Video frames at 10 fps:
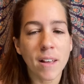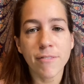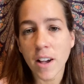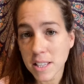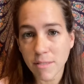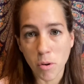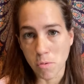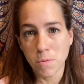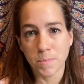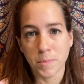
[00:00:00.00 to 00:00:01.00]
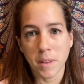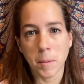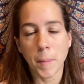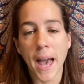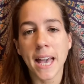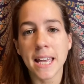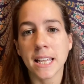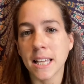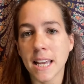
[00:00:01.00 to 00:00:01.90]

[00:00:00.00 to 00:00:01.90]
First of all, pain